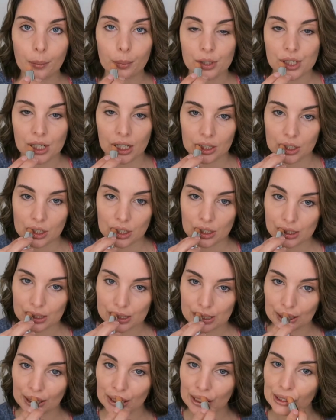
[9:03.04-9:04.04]
Protection
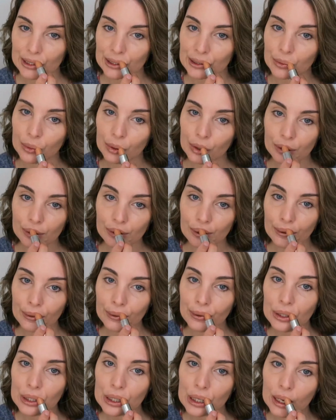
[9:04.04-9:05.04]
Stick is what it's
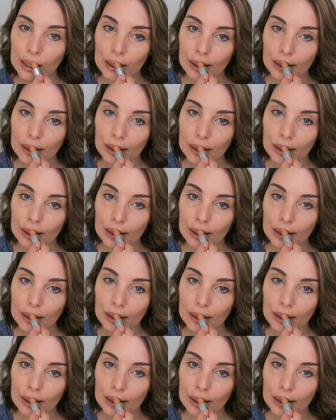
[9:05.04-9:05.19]
called.